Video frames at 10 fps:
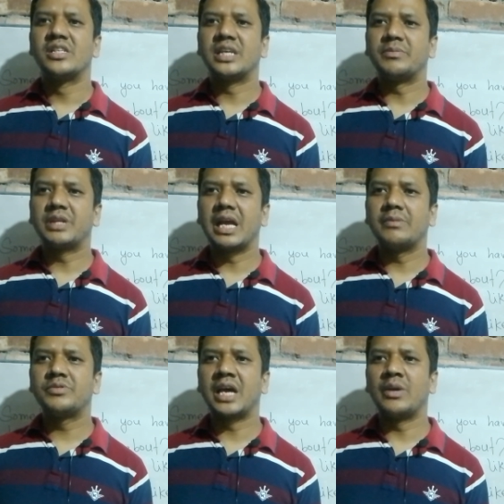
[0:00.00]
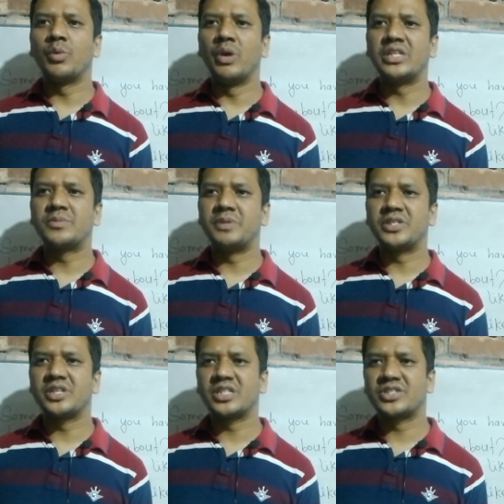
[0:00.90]
Sometimes I waste
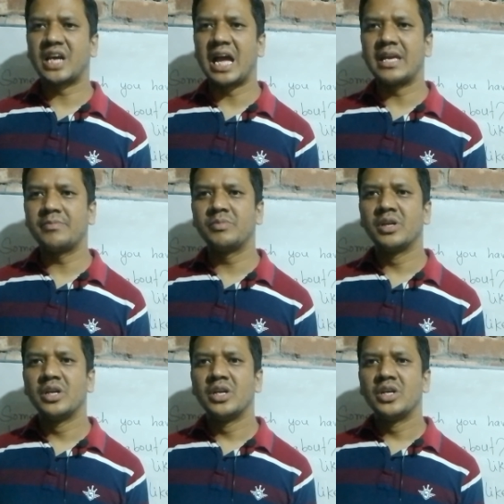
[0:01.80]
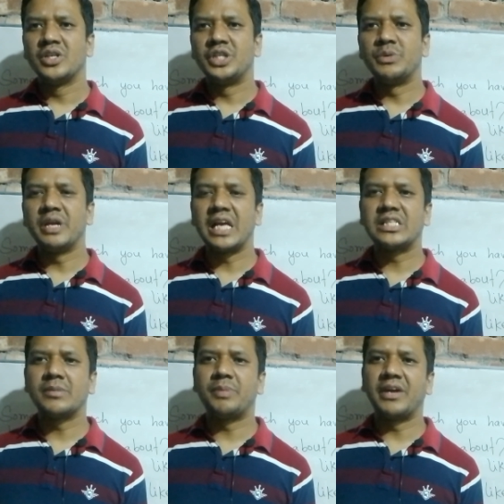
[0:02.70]
precious time during
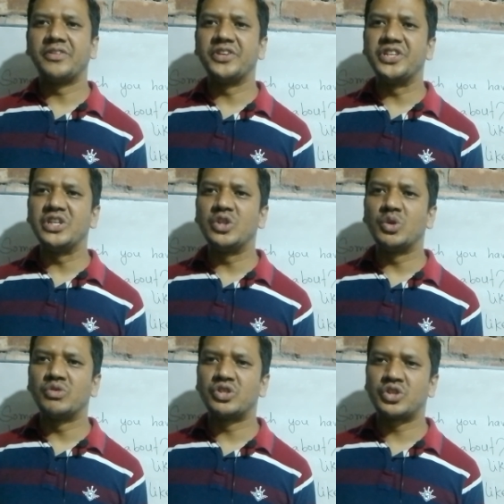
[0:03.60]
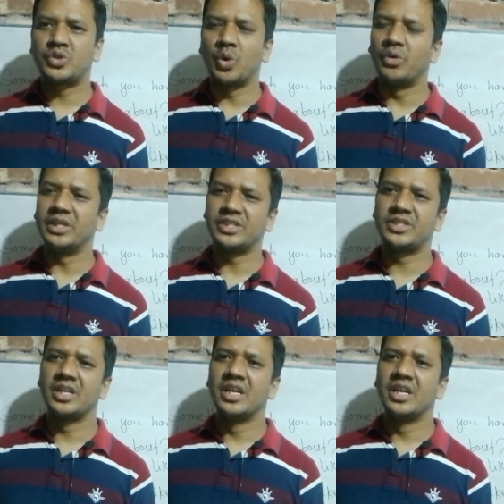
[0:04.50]
exam by reading those stories.